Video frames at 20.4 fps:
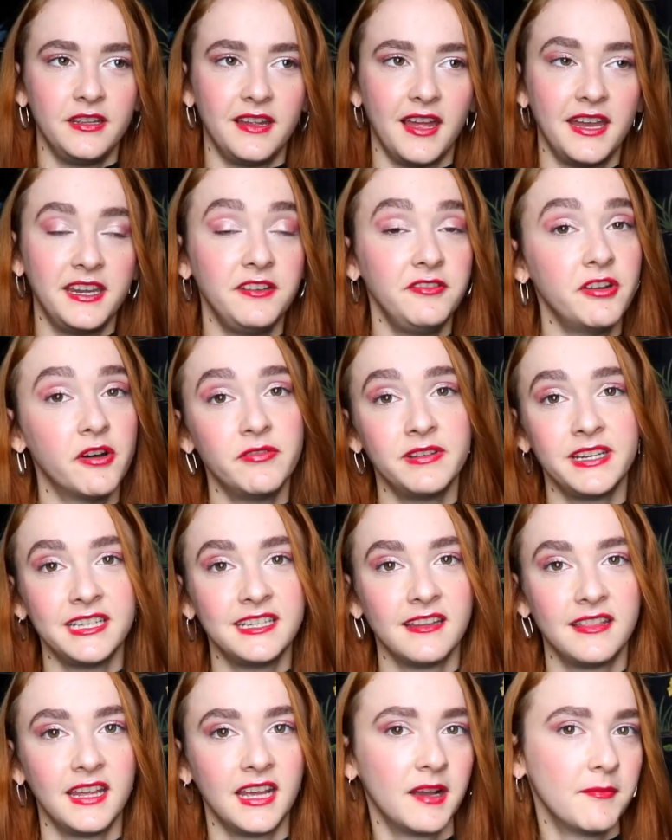And you don't need
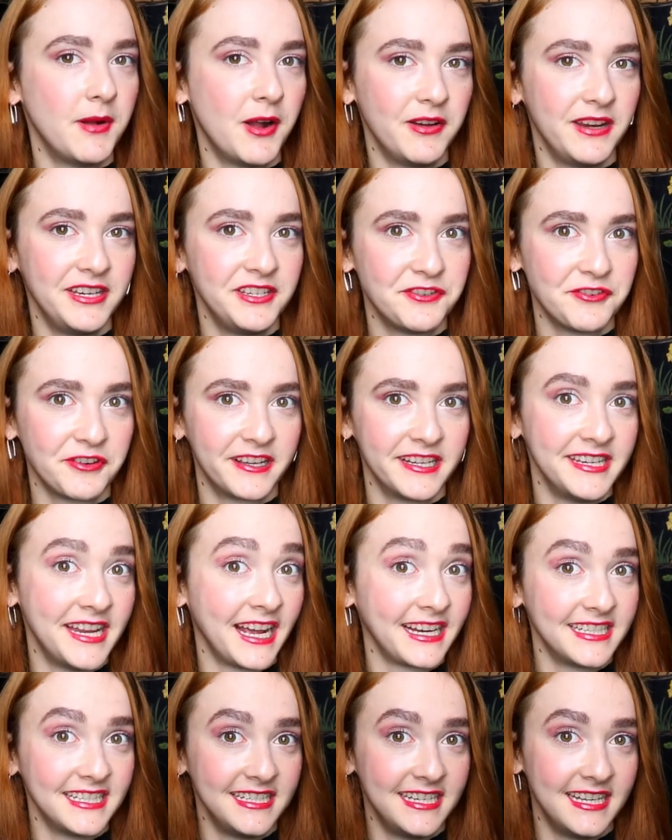to think about
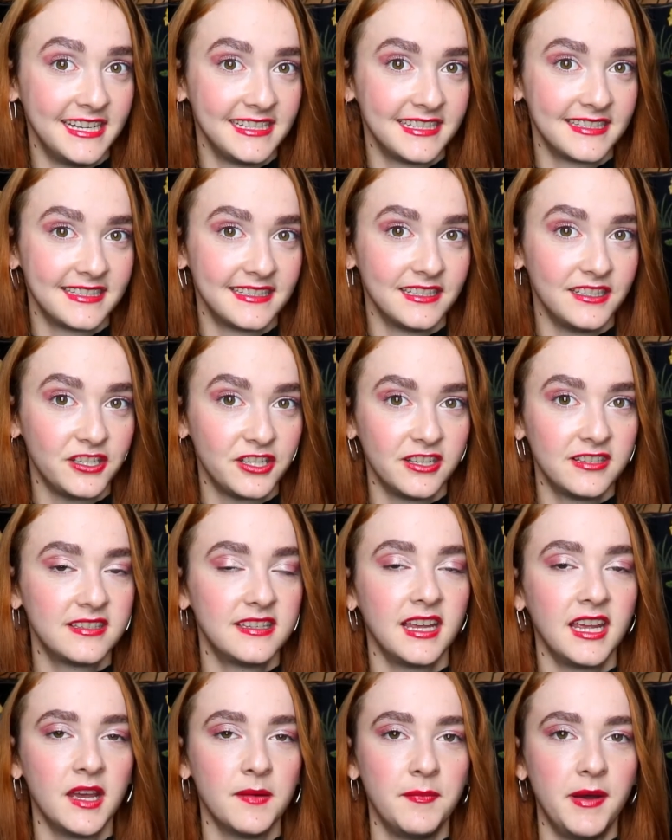interconnectedness. Just
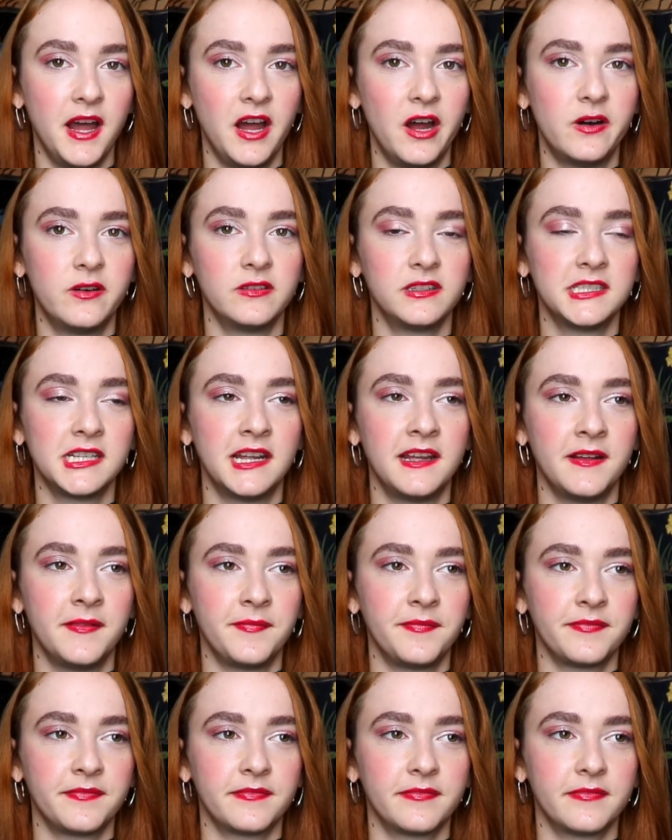think about
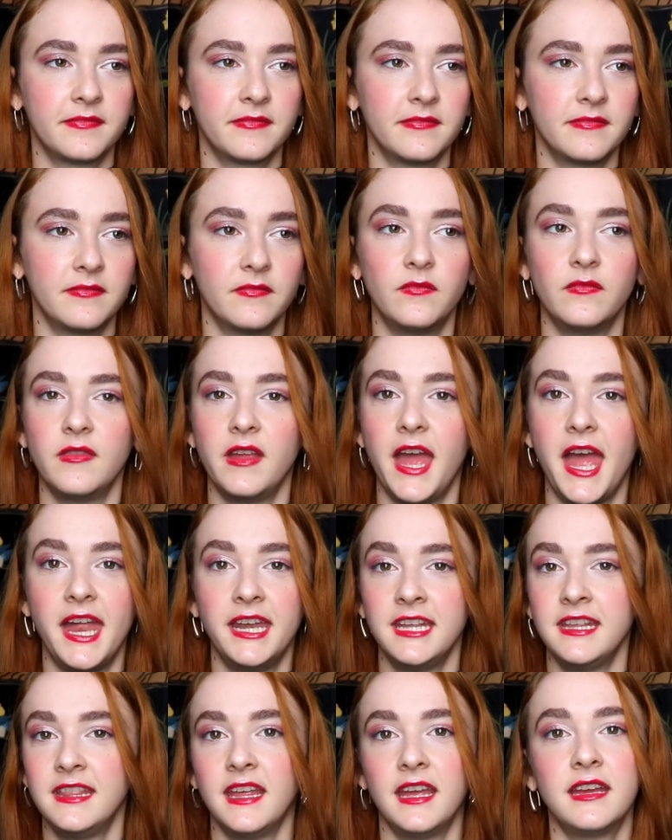
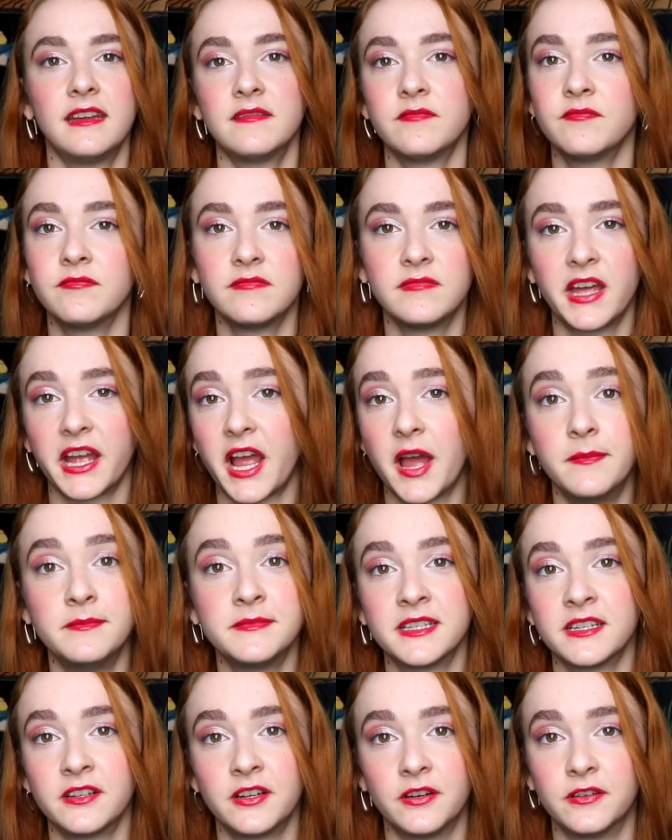anything that
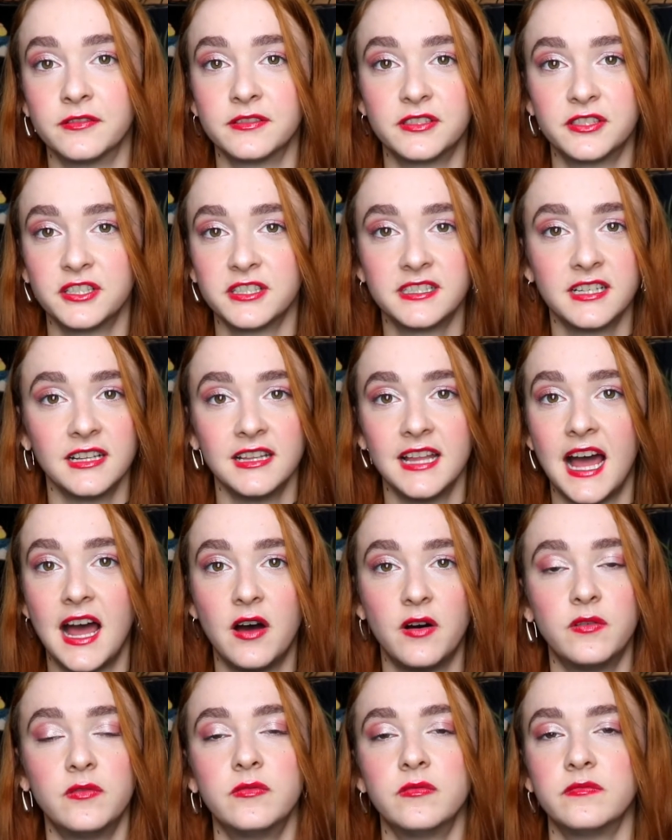comes and goes. Just
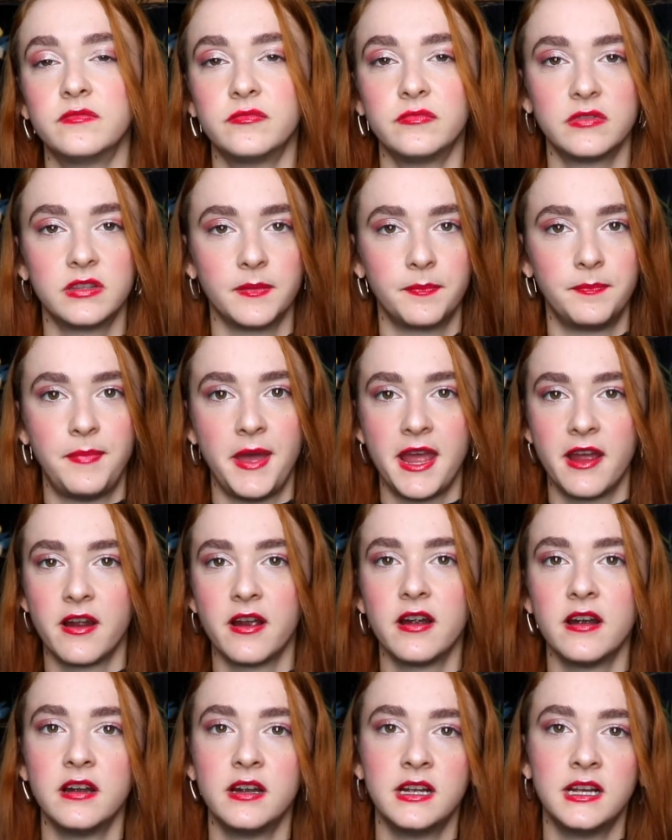allow the
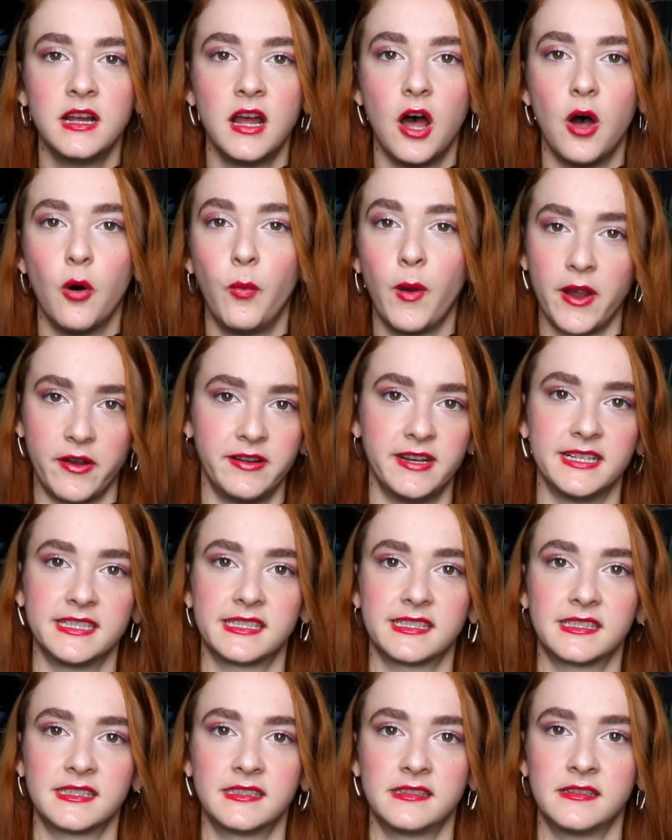bare
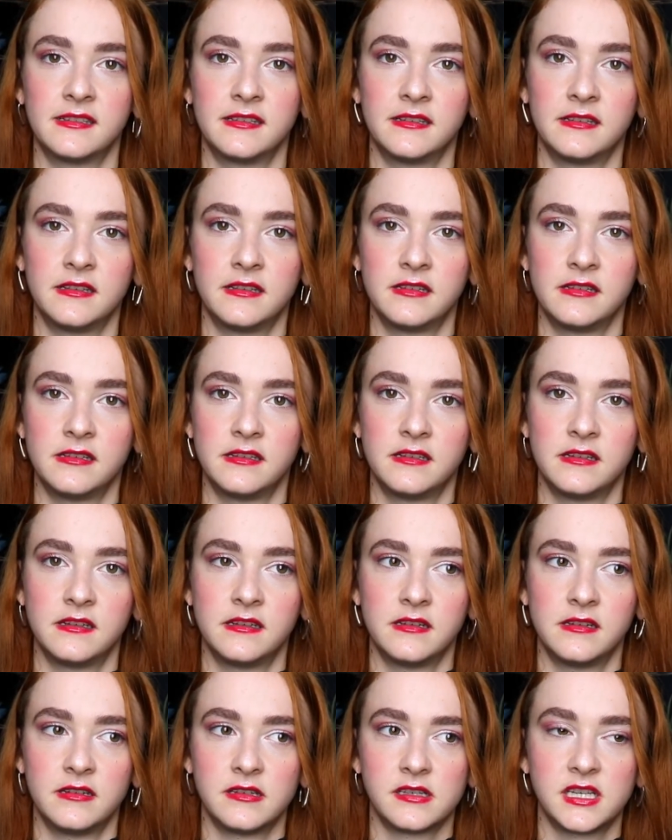awareness
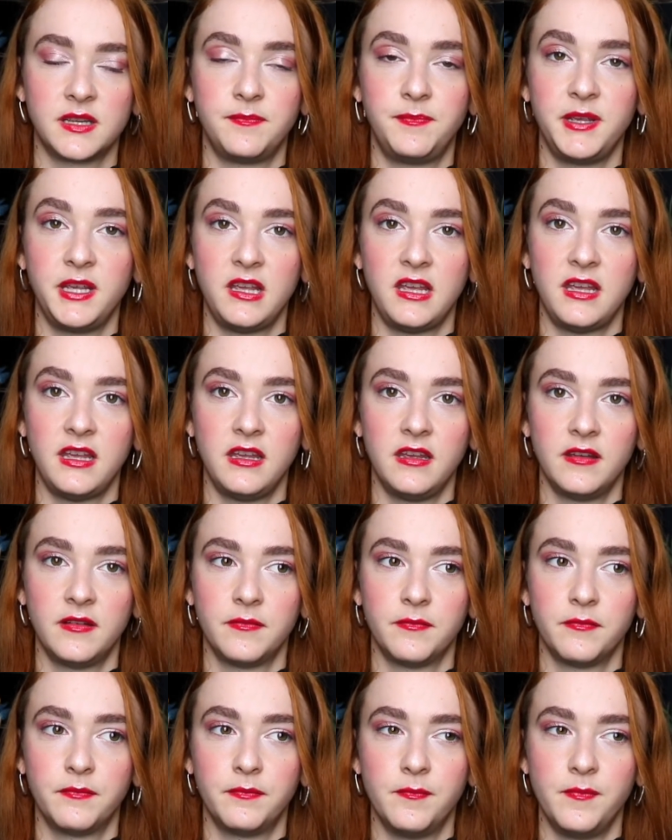to be
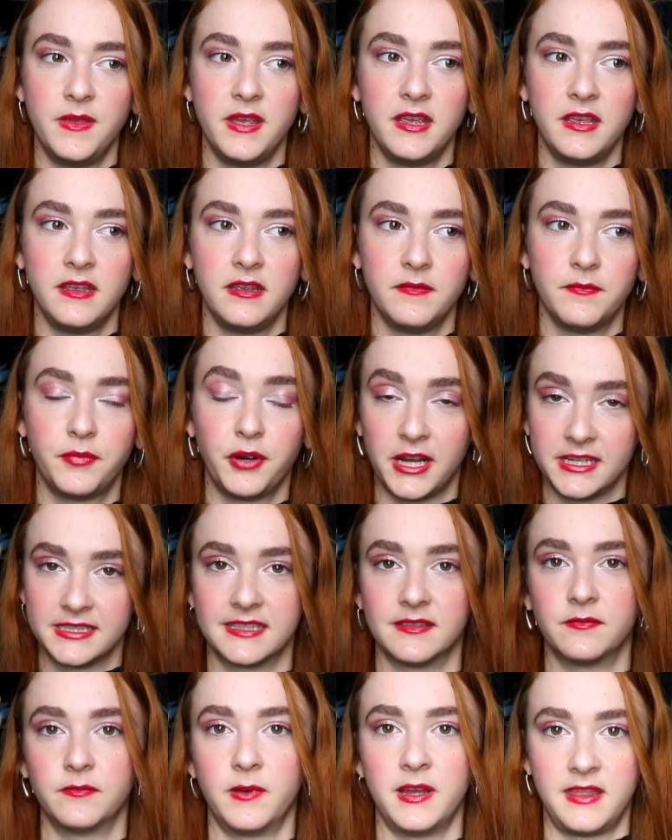
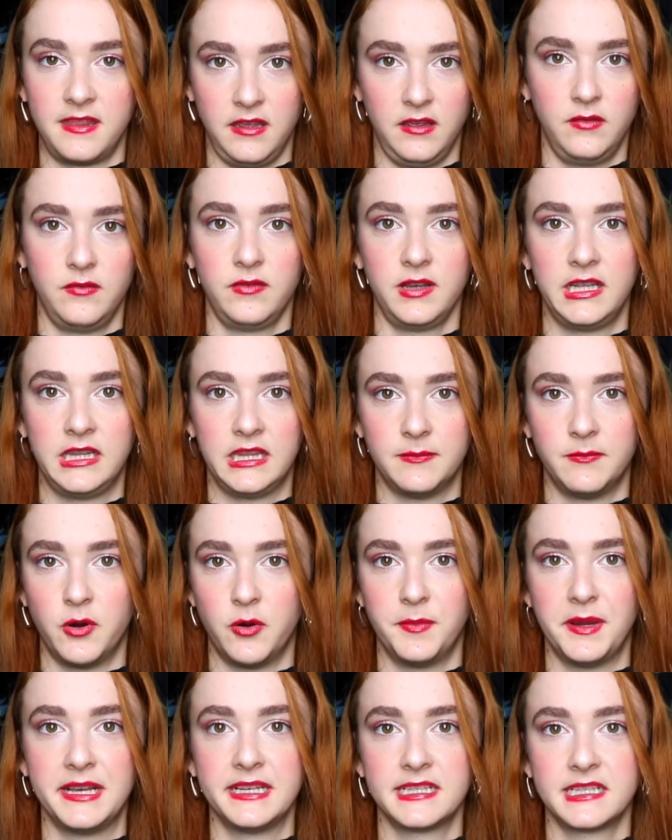present with you in the
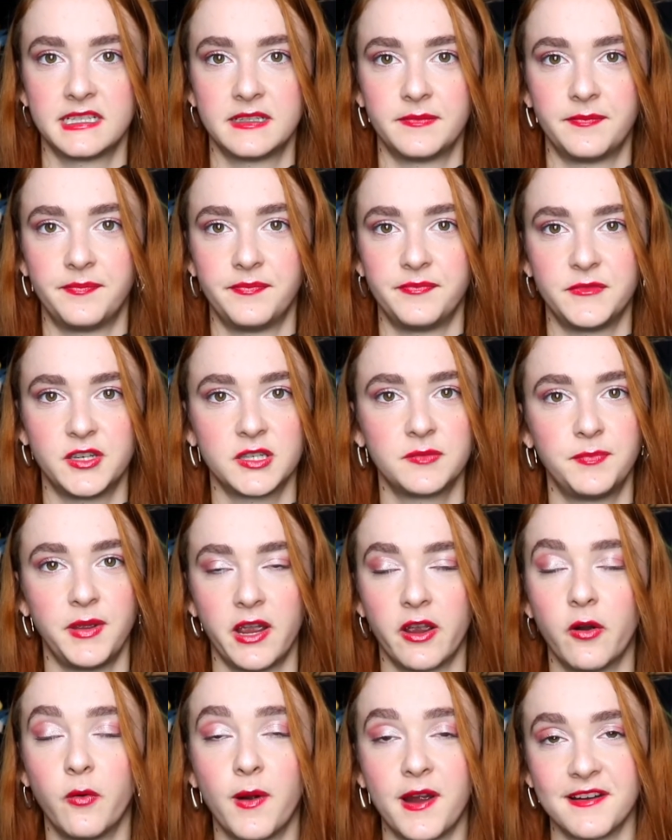moment. Just
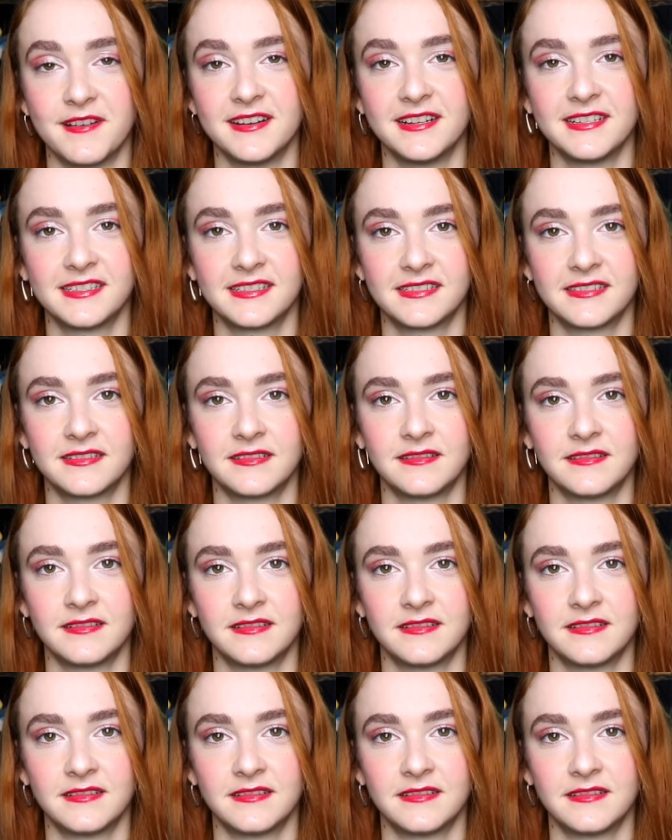bare awareness.